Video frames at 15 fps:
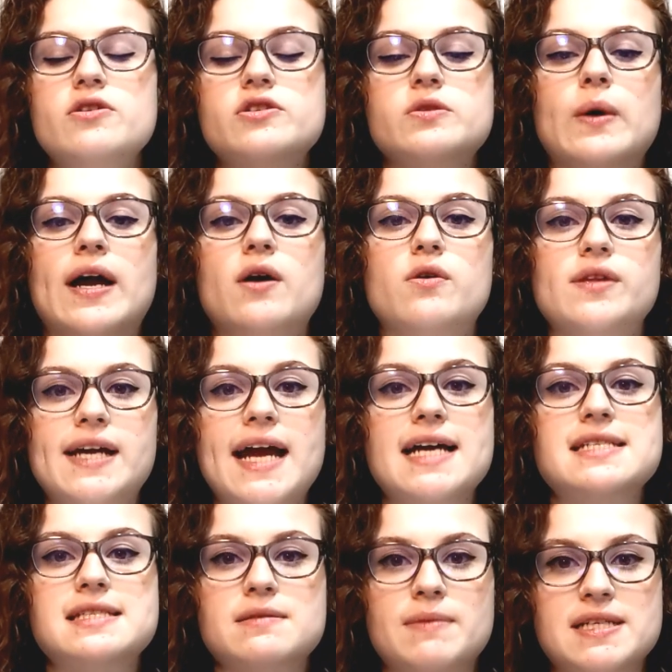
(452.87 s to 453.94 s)
So I only
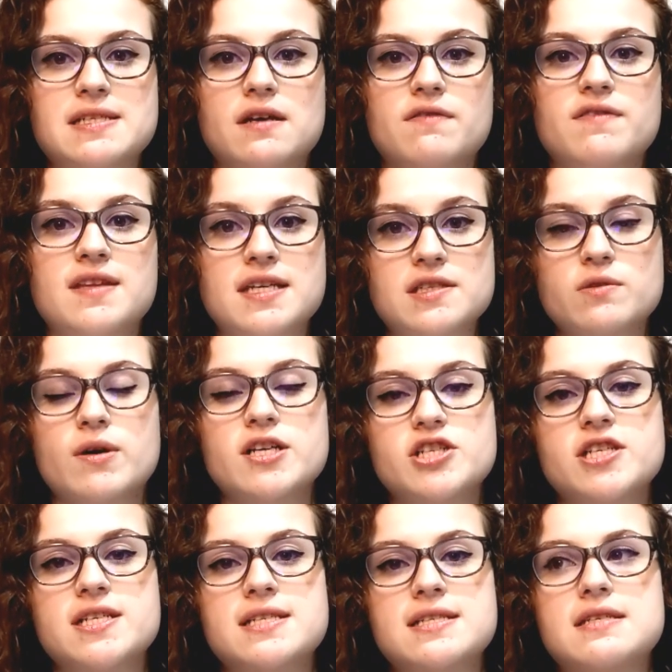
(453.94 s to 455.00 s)
ask myself these
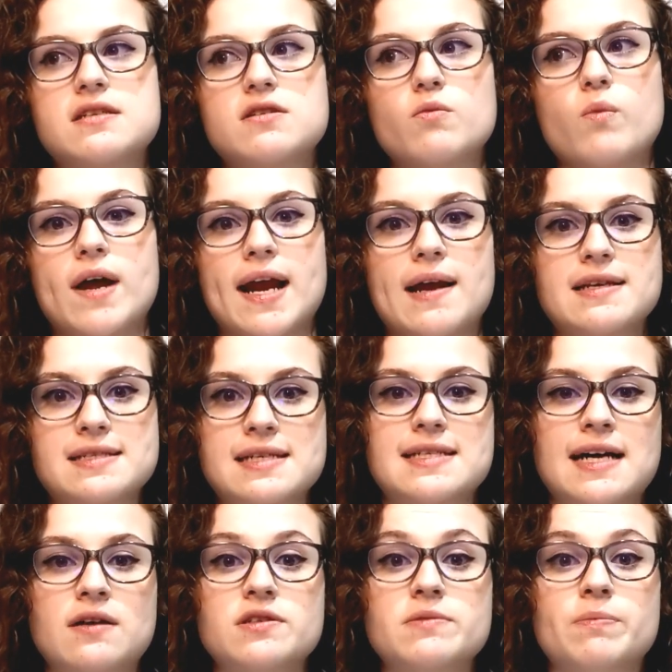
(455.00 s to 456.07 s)
questions when I sit
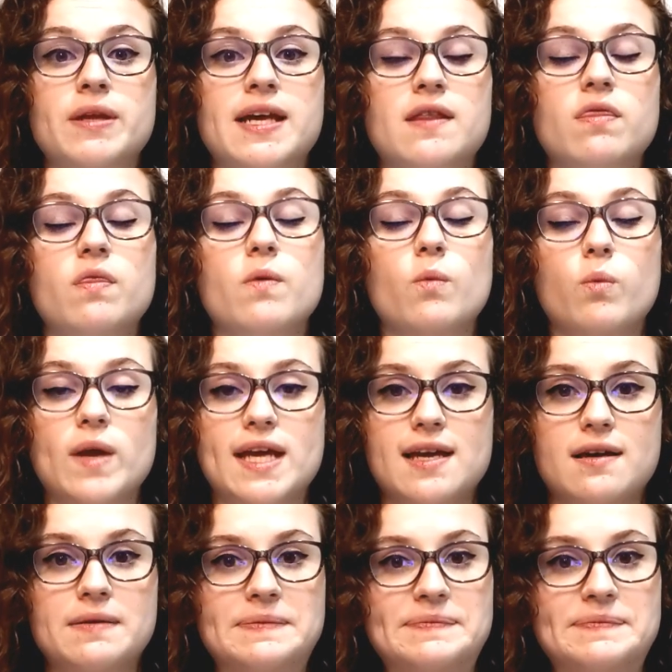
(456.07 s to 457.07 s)
down to plan the week.